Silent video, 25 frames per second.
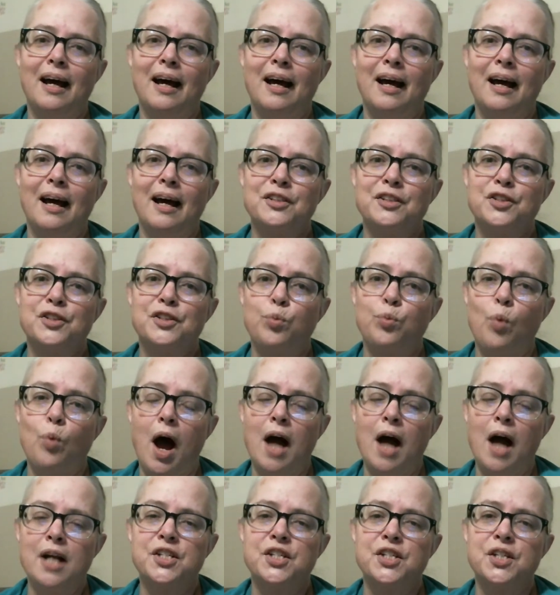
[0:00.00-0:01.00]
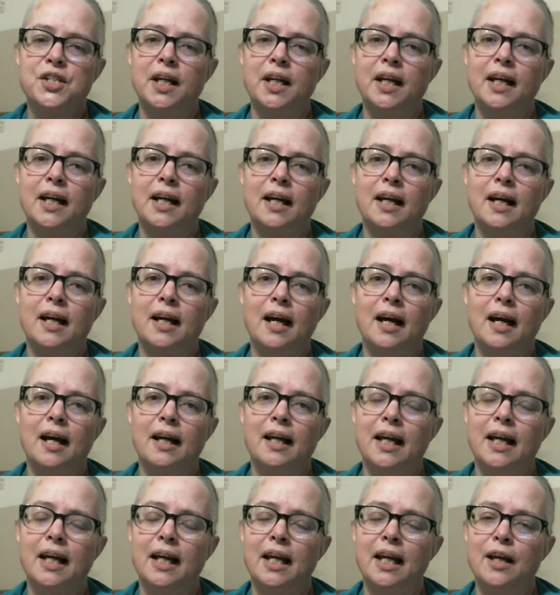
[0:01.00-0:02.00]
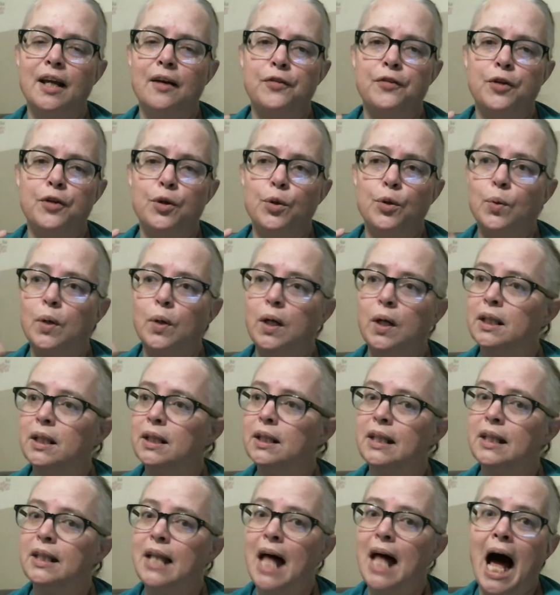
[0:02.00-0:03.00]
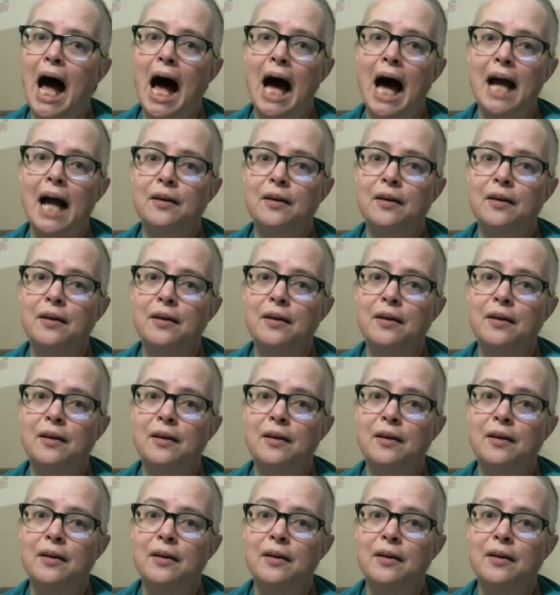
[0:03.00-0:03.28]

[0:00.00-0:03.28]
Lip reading: Swatching can give you a lot